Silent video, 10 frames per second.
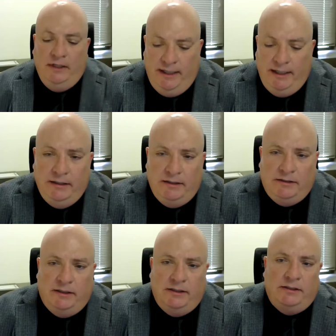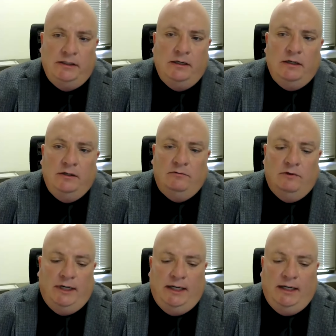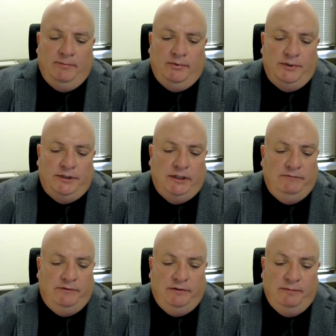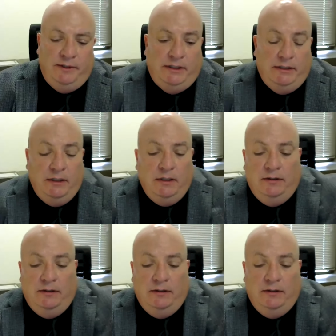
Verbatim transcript: That gets us to what I perceive to be